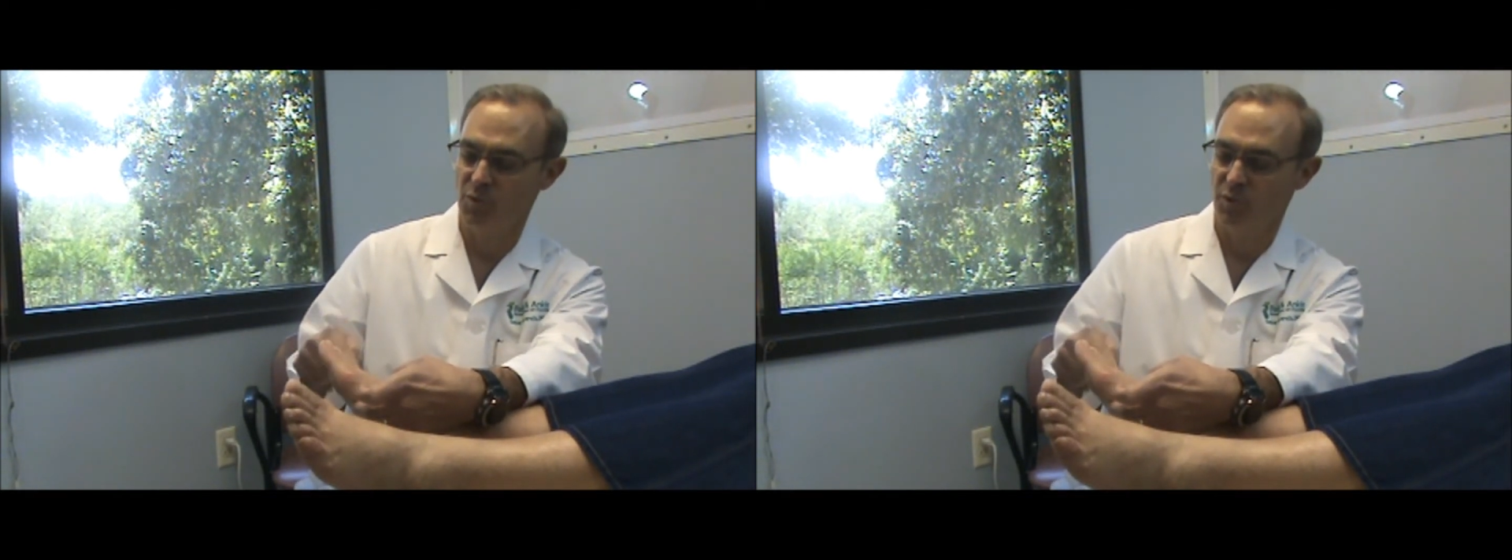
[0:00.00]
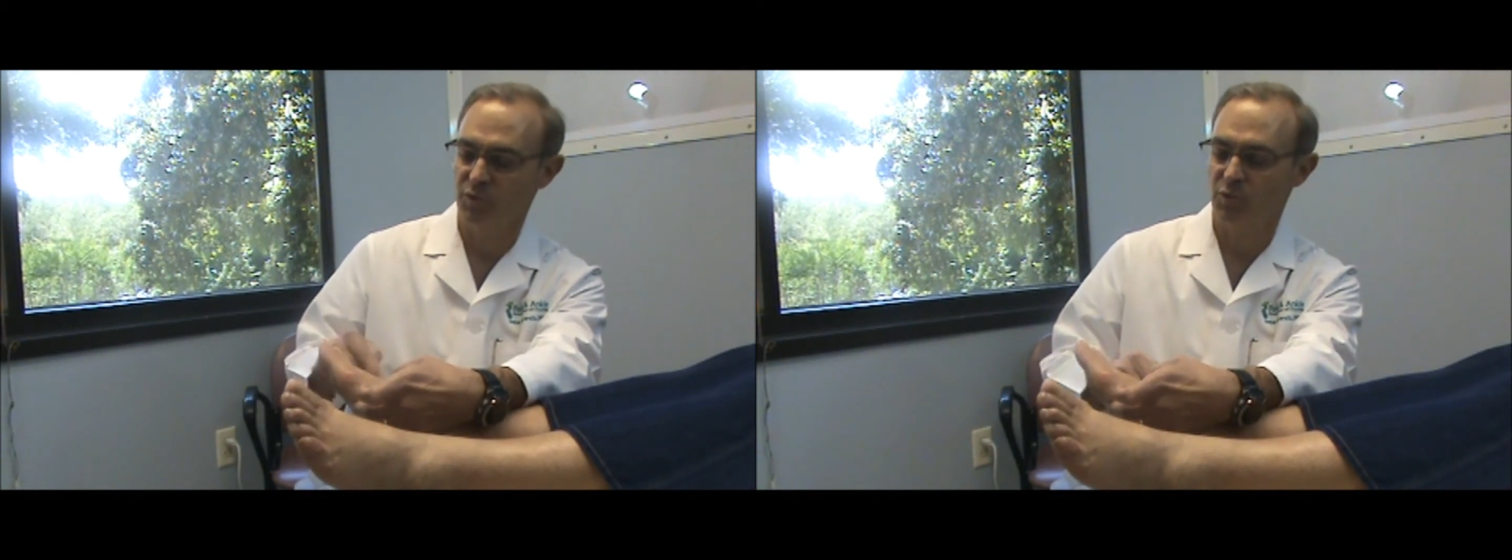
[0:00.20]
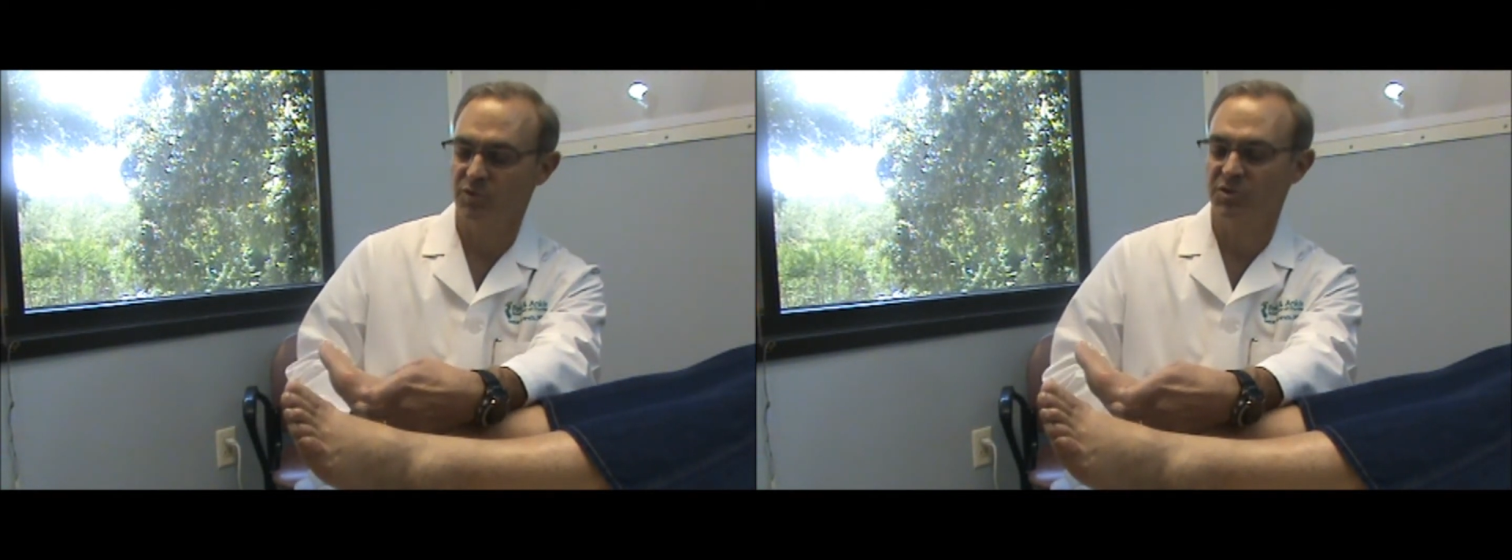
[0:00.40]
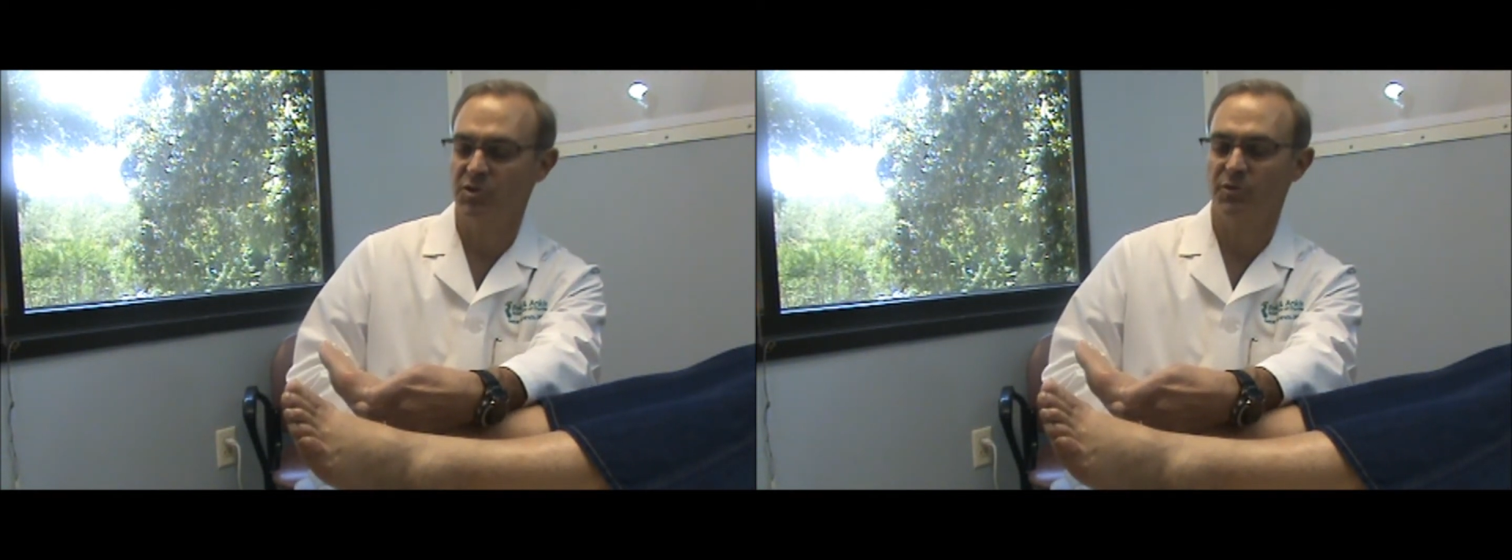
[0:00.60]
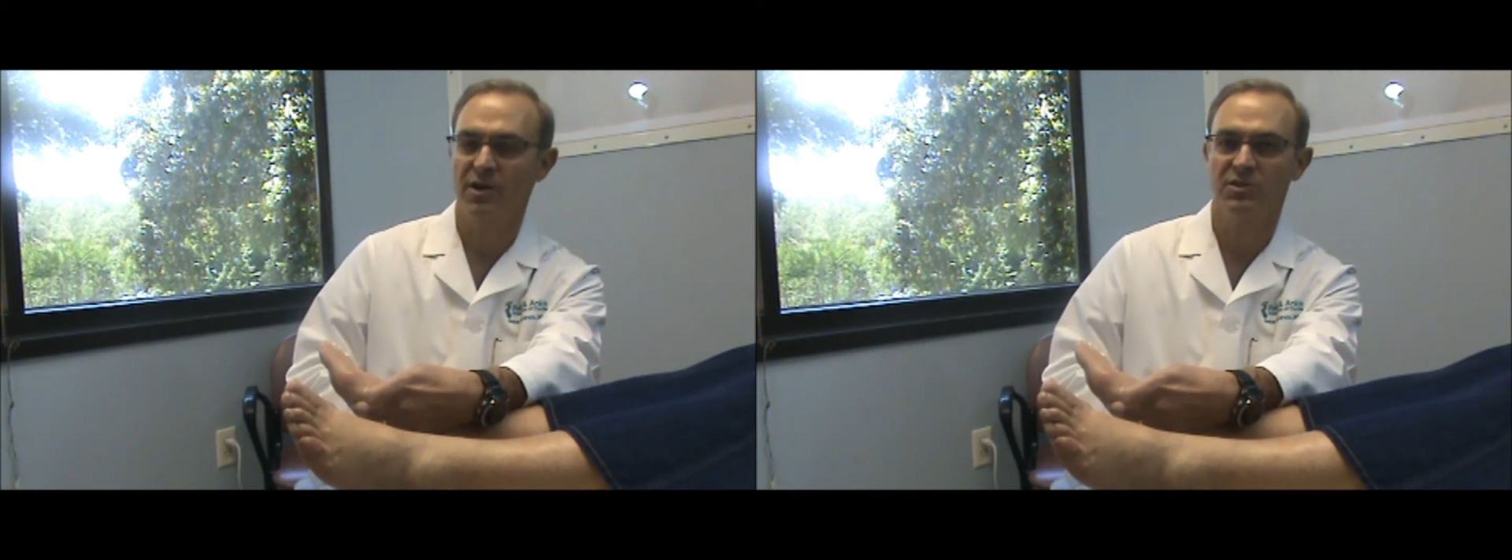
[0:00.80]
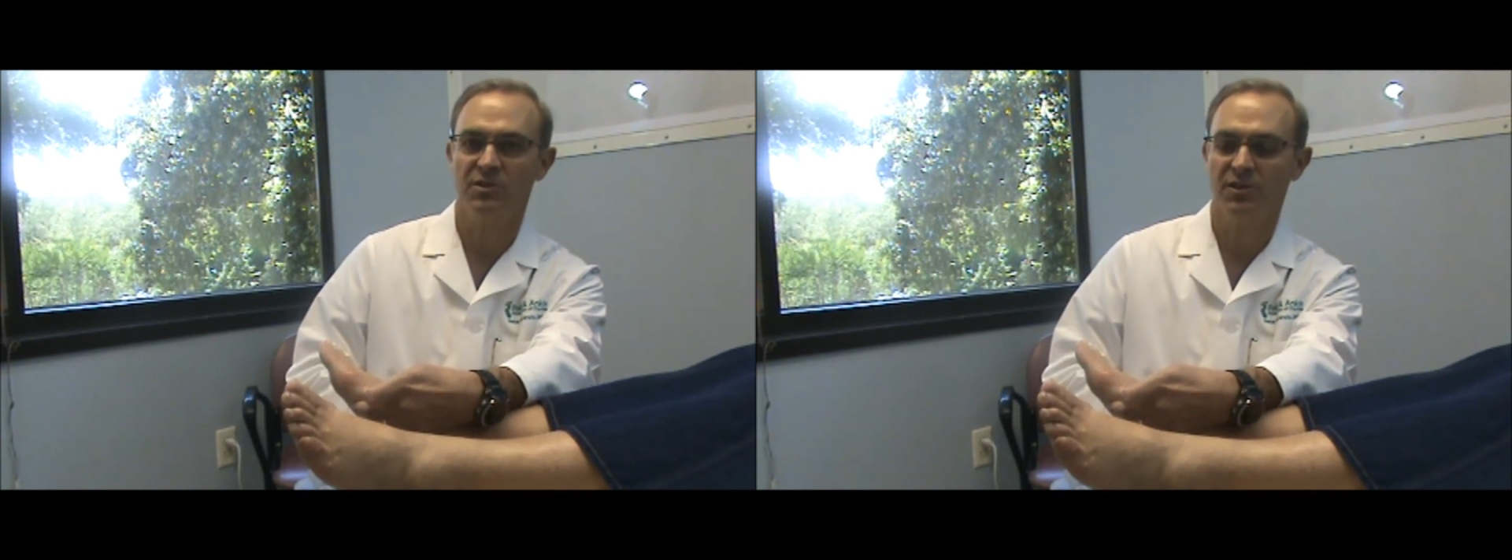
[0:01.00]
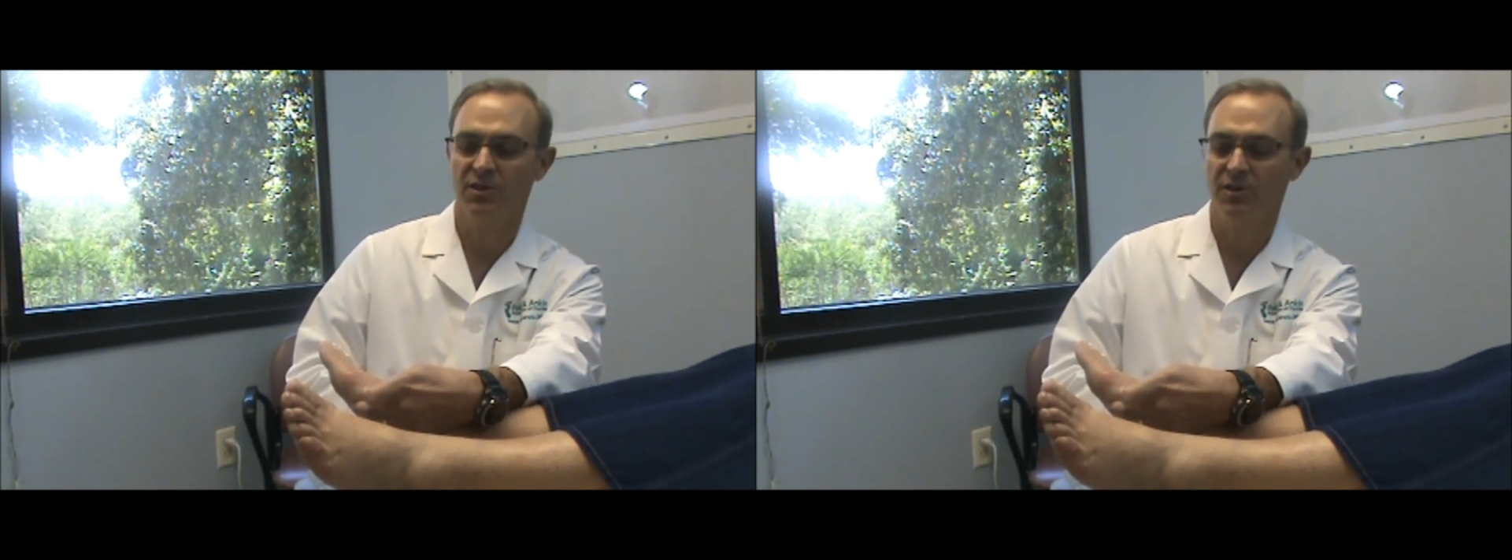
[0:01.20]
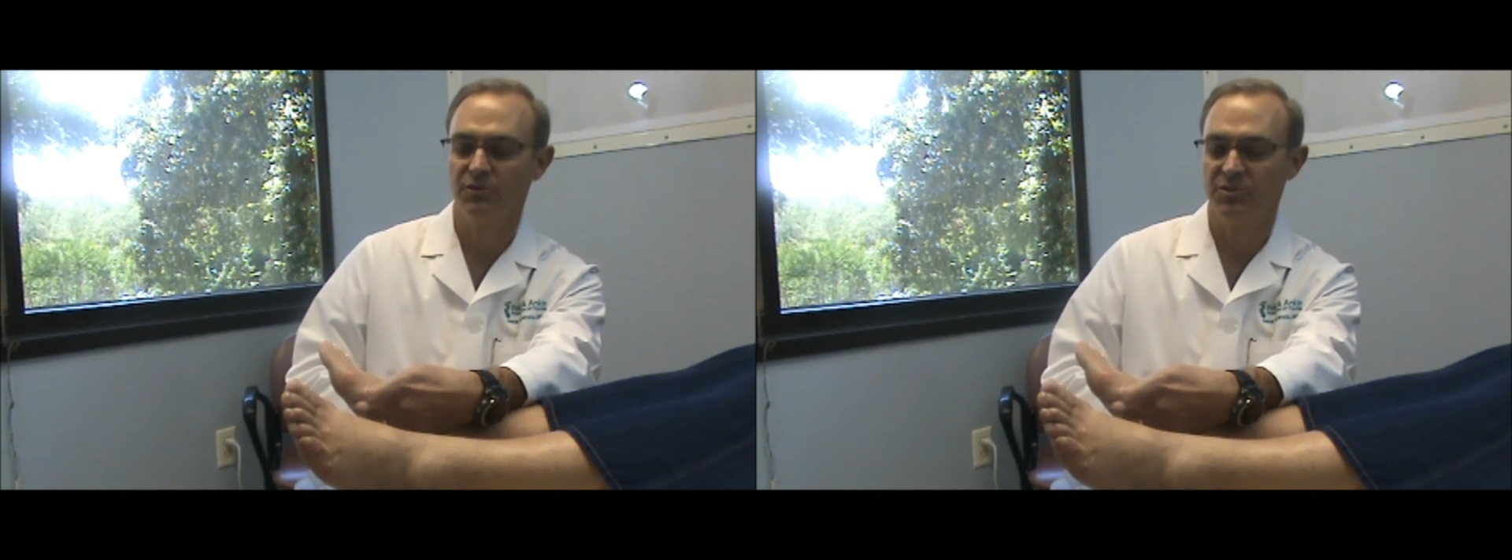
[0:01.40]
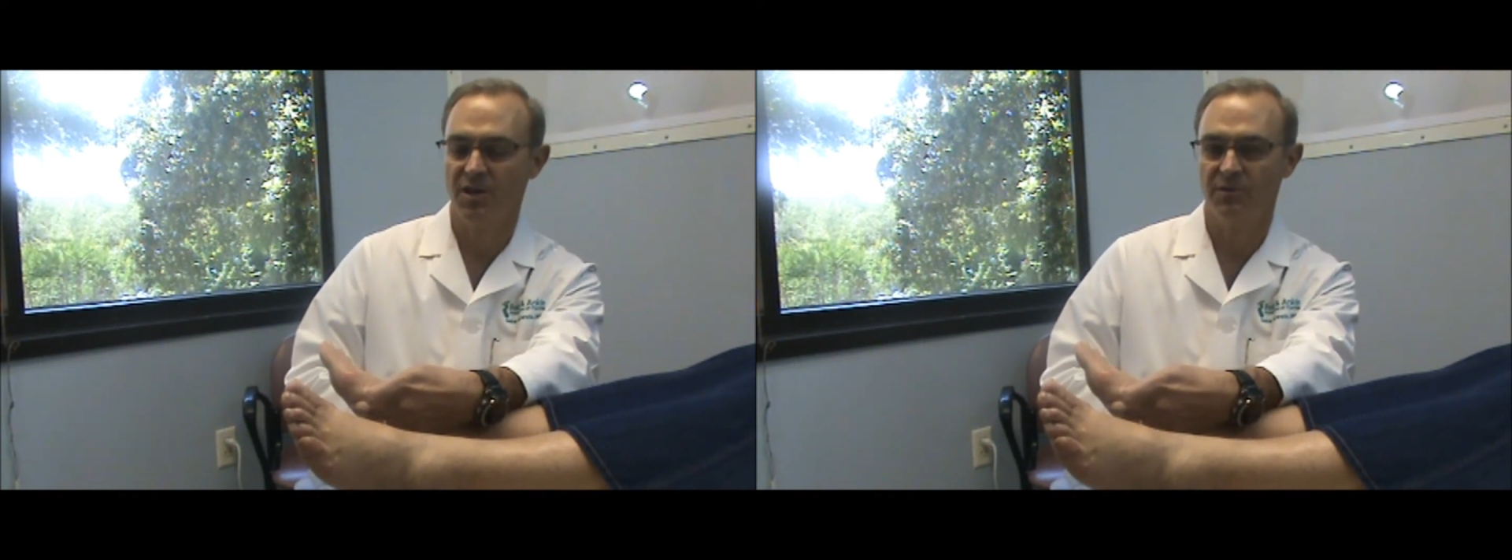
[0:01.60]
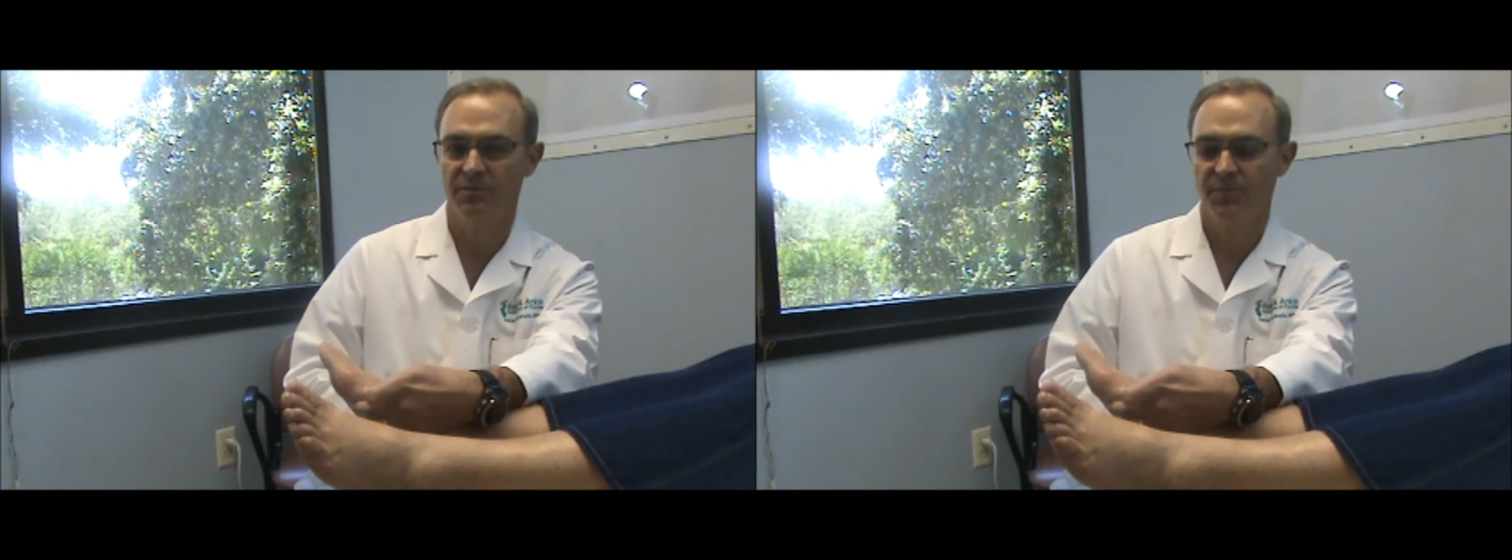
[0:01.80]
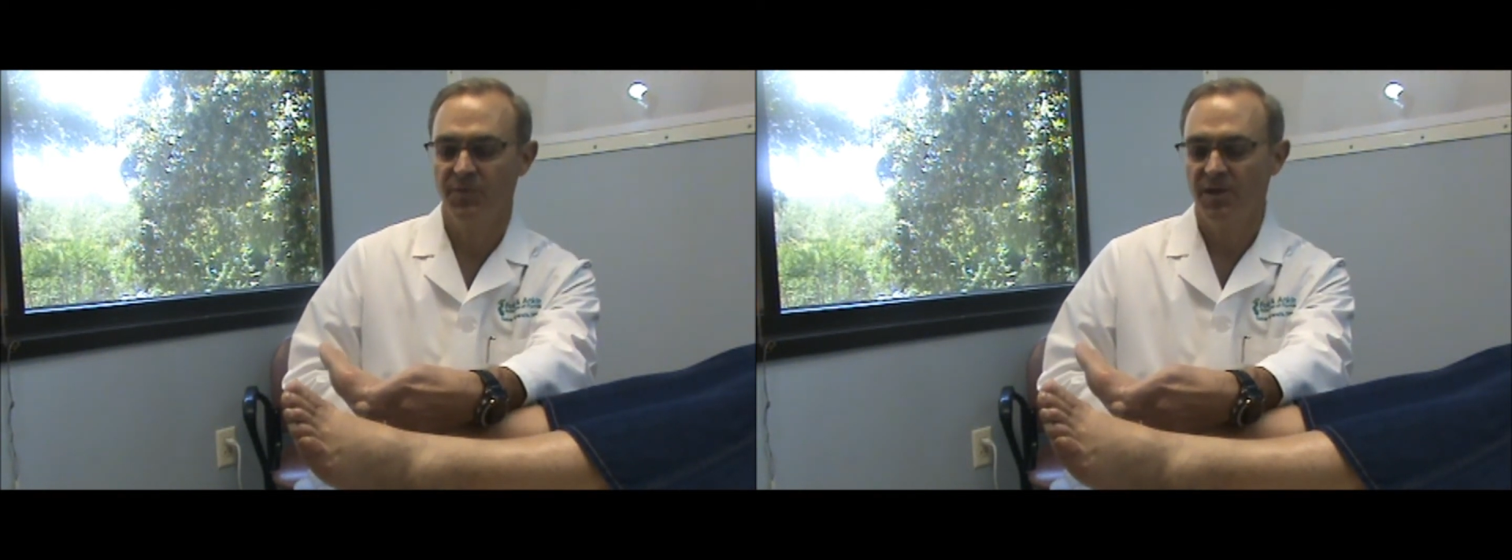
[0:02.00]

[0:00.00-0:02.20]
more towards the direction of the little toe.